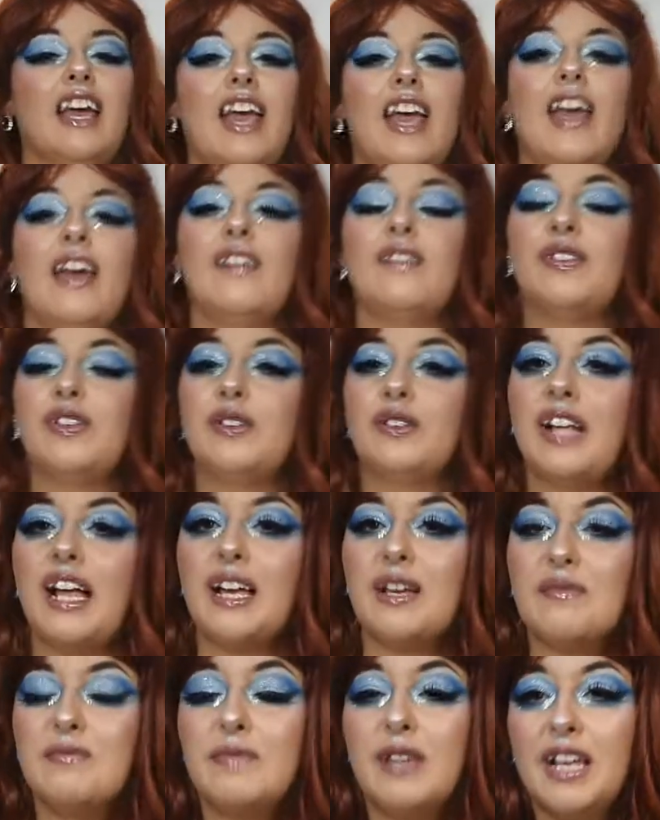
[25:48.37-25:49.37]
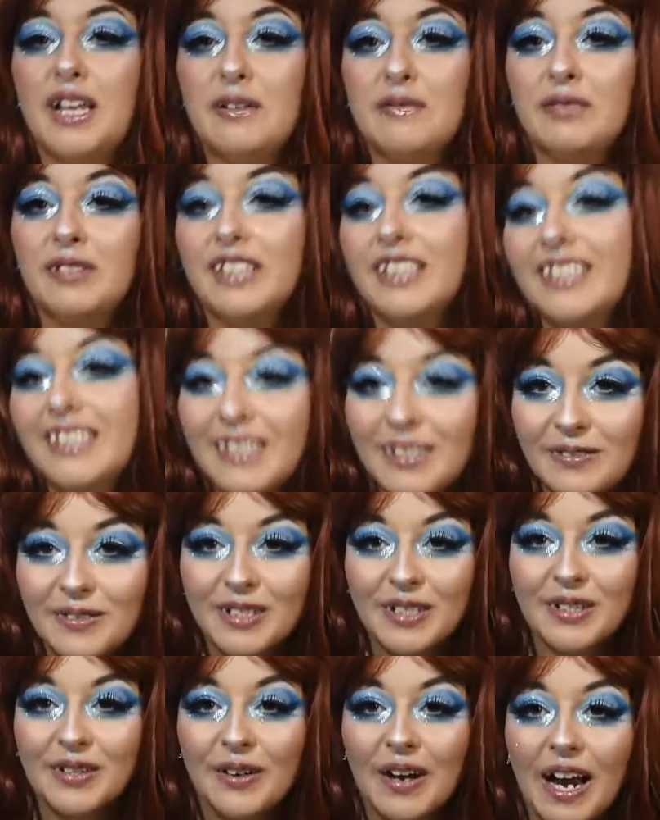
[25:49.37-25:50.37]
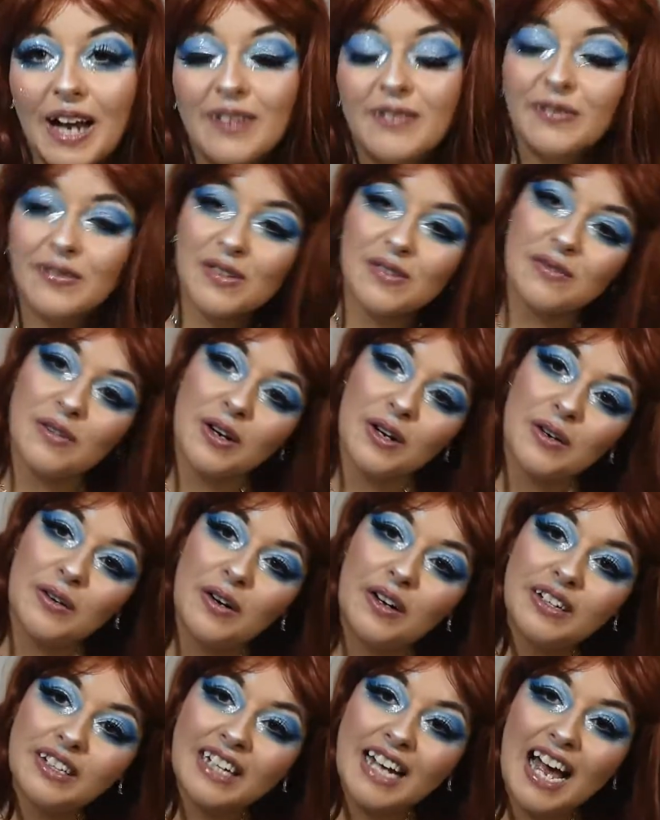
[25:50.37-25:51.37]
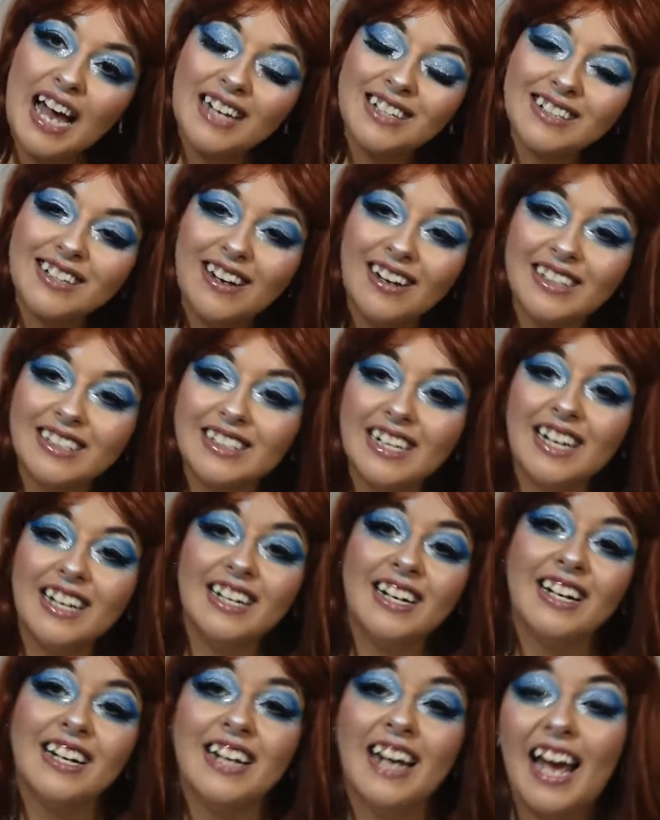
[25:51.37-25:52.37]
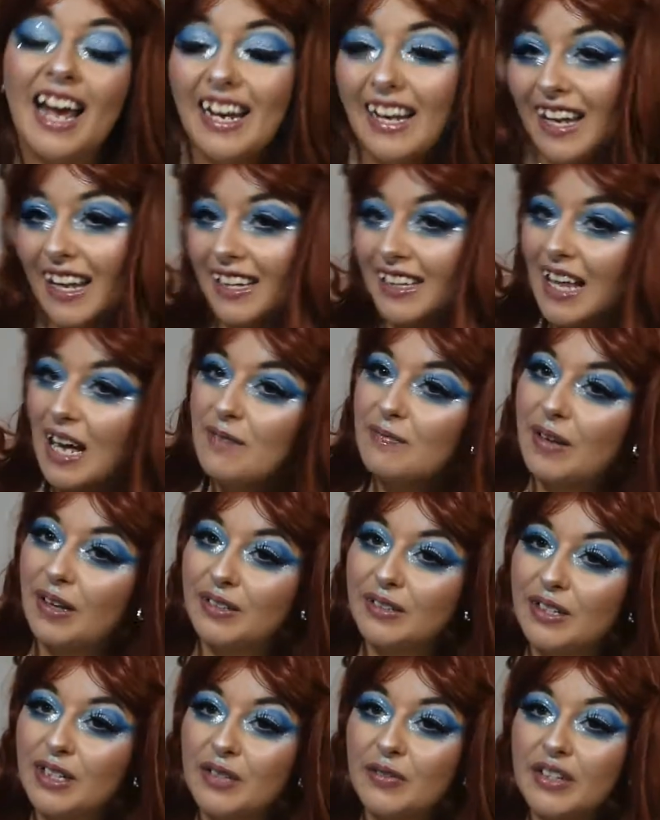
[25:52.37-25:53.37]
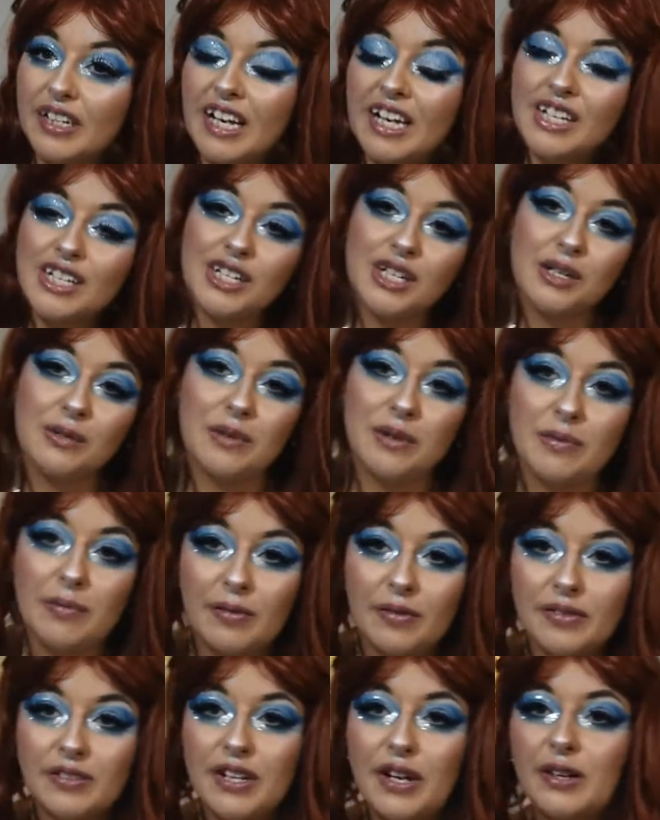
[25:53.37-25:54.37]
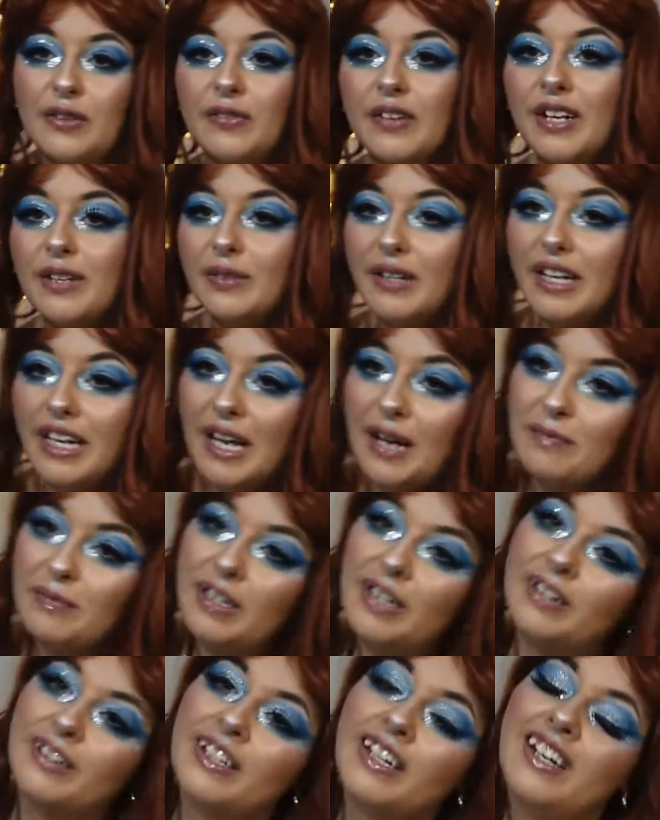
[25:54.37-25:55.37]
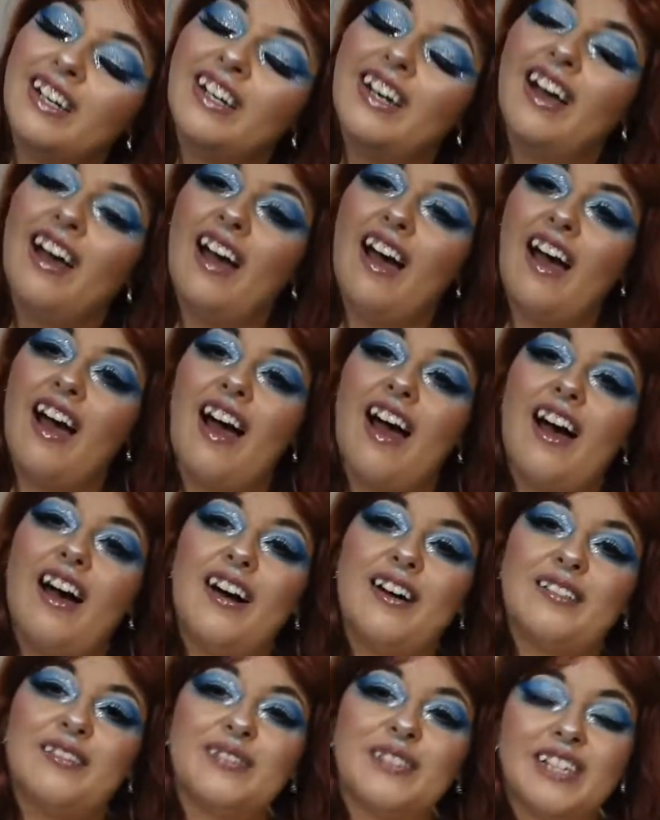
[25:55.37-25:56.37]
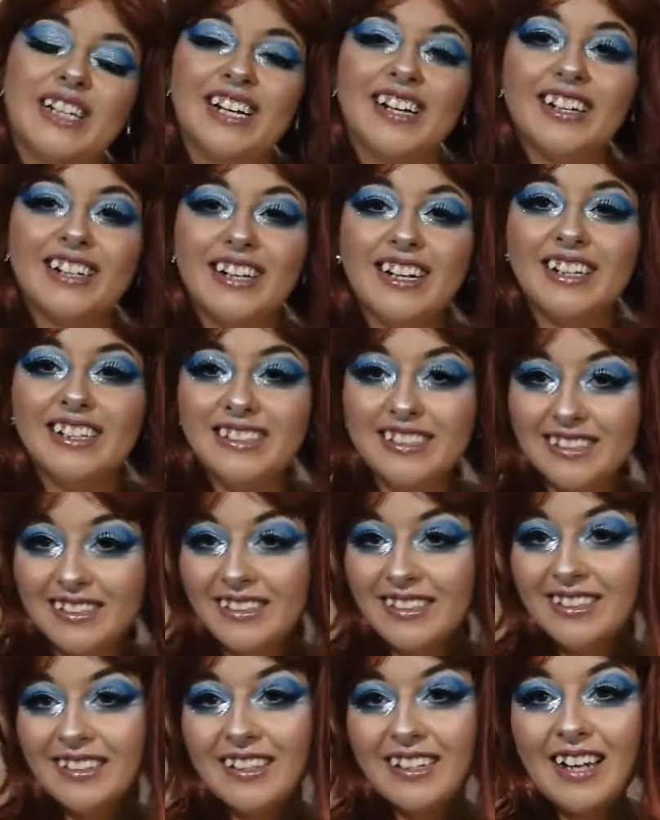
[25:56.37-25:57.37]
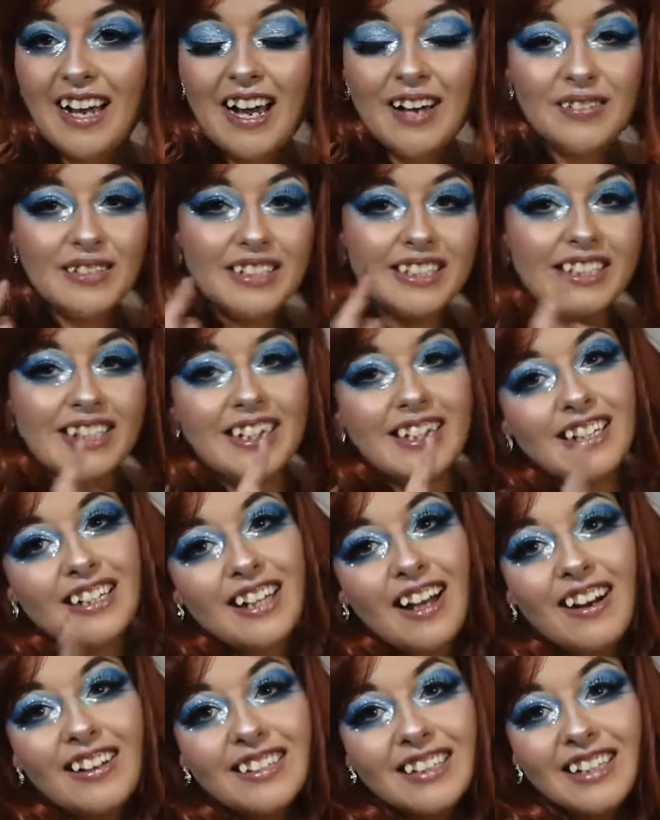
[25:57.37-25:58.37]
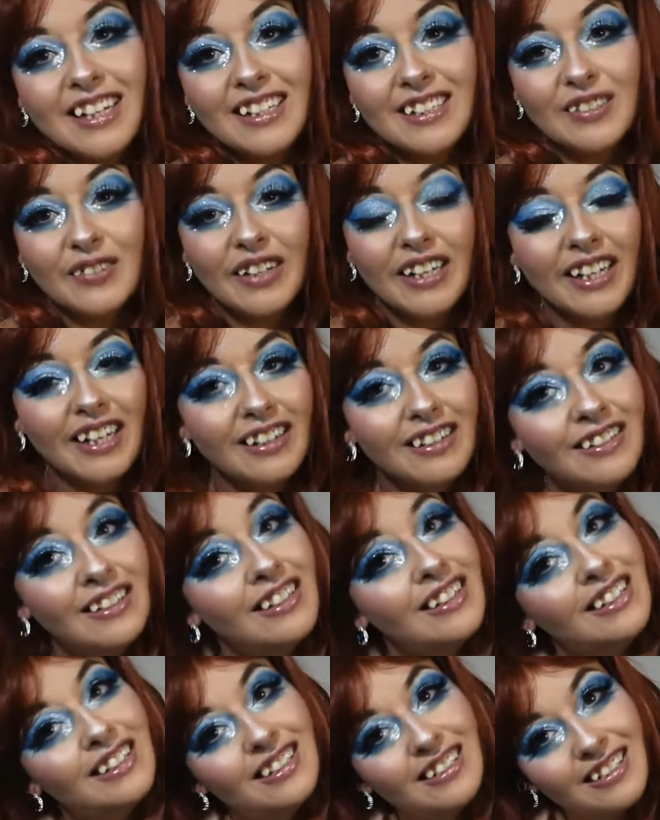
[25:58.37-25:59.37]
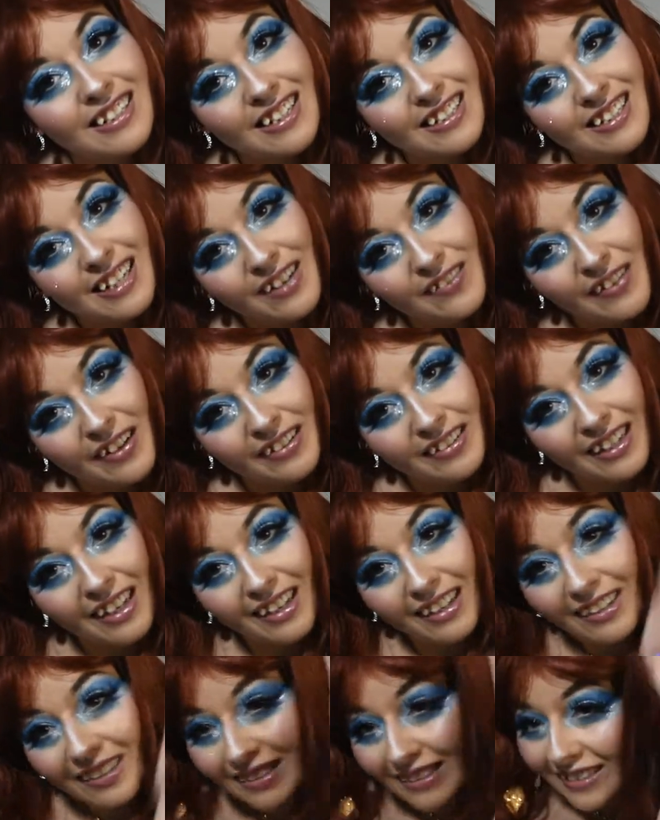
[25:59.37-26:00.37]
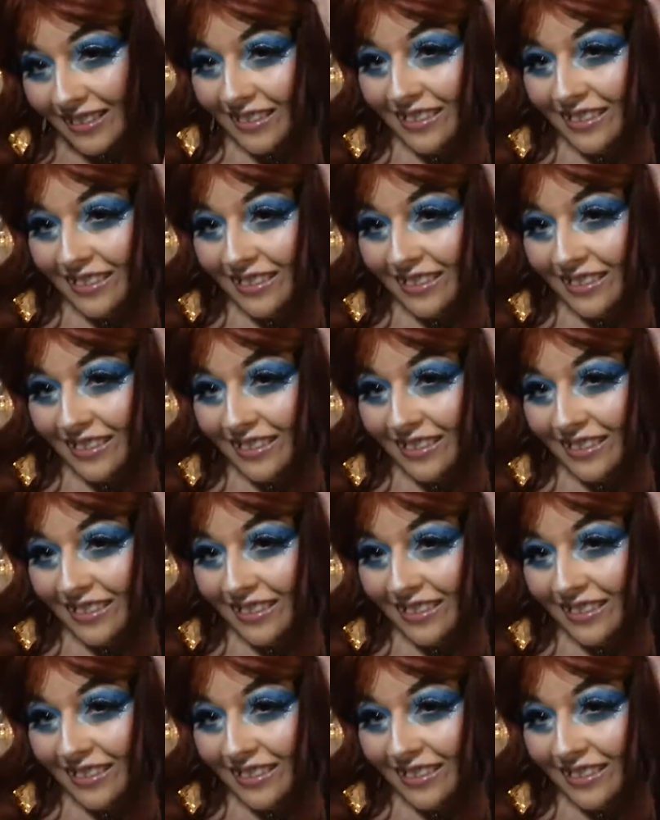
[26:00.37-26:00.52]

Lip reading: If you like me, please subscribe for more quality ass content and hit that bell notification to be notified when I upload. But yeah, guys, I will see y'all in the next video. Stay safe out there.